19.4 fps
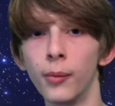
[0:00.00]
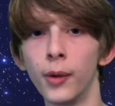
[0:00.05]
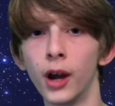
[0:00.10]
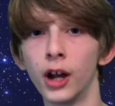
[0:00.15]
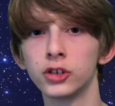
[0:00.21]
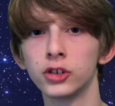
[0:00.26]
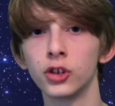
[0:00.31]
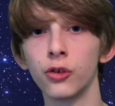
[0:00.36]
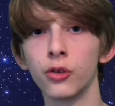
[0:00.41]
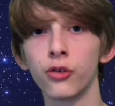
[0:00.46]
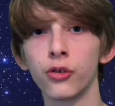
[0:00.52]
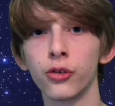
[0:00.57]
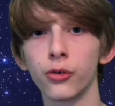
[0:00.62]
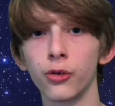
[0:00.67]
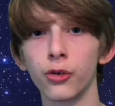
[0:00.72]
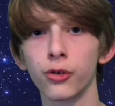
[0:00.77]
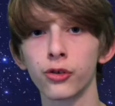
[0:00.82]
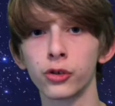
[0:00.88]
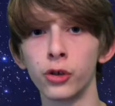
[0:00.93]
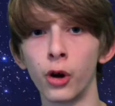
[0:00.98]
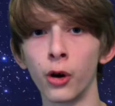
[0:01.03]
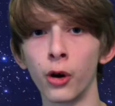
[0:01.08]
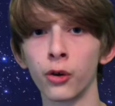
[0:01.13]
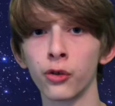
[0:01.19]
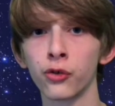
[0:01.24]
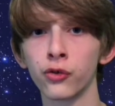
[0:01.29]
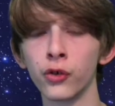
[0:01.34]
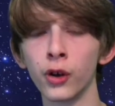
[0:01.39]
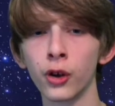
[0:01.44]
imagines
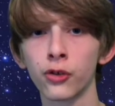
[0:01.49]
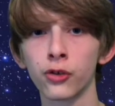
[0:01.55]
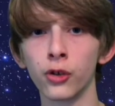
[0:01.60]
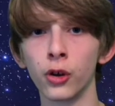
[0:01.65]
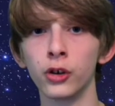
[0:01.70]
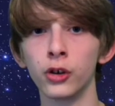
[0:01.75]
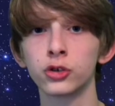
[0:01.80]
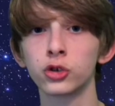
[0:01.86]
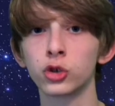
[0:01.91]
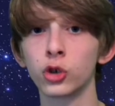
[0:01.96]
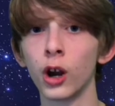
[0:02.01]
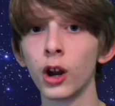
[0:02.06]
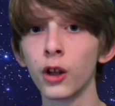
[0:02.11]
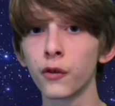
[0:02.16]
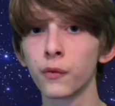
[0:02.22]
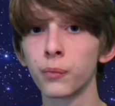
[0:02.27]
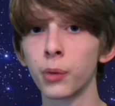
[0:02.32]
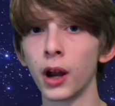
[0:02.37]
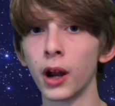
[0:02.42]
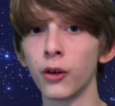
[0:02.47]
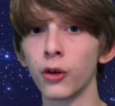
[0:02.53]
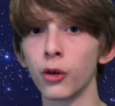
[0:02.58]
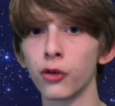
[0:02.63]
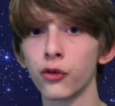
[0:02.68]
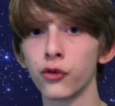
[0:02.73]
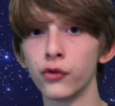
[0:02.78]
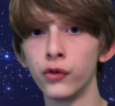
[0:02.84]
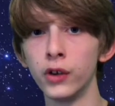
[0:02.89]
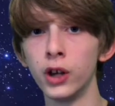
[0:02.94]
stars fixed on a
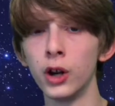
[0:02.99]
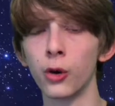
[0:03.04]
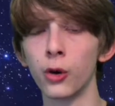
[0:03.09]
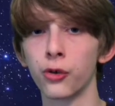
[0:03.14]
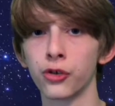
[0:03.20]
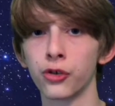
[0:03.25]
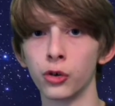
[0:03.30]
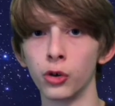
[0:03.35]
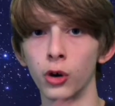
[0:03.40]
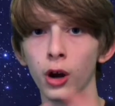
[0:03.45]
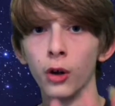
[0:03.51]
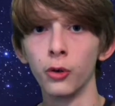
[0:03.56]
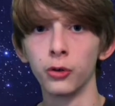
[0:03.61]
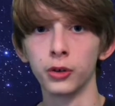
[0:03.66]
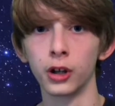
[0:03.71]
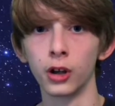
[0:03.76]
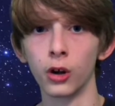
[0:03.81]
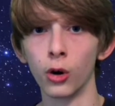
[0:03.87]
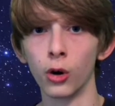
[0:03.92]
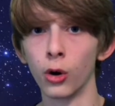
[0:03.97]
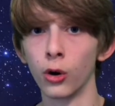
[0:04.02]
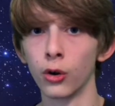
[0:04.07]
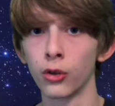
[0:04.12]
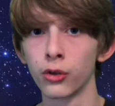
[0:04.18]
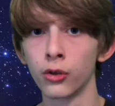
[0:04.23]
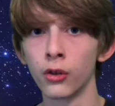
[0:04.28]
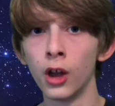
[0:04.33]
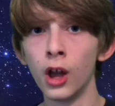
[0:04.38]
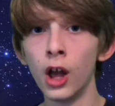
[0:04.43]
transparent sphere surrounding
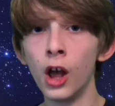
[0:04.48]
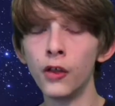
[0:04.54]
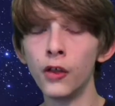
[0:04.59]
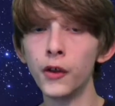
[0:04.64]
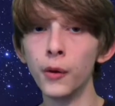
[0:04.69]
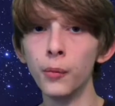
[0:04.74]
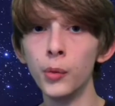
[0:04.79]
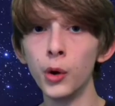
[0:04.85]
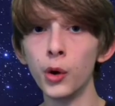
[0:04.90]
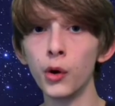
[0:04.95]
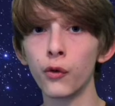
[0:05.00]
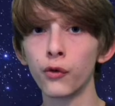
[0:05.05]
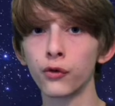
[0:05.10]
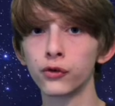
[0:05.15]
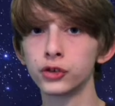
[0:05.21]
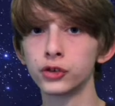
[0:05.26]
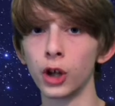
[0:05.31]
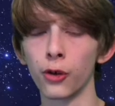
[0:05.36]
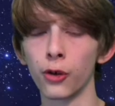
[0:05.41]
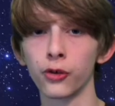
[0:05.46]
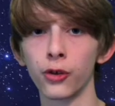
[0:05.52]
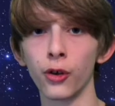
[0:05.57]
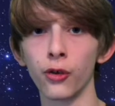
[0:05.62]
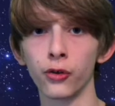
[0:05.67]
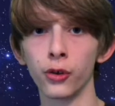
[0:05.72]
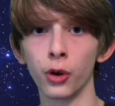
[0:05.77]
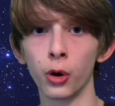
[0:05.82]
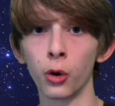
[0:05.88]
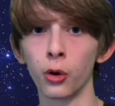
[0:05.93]
Earth that moves just
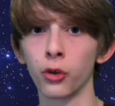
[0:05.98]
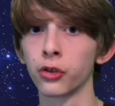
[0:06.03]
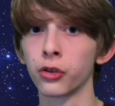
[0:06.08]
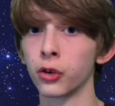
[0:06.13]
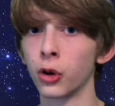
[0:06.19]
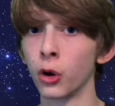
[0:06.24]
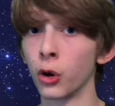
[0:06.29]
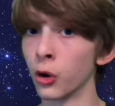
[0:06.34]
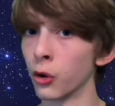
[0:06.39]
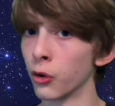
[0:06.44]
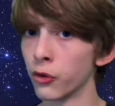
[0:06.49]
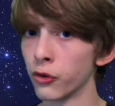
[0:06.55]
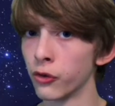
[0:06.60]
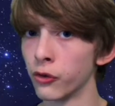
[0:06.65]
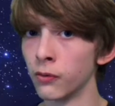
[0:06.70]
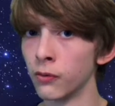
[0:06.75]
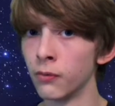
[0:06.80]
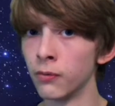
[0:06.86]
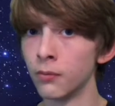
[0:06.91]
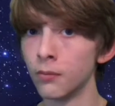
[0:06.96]
as the Earth turns.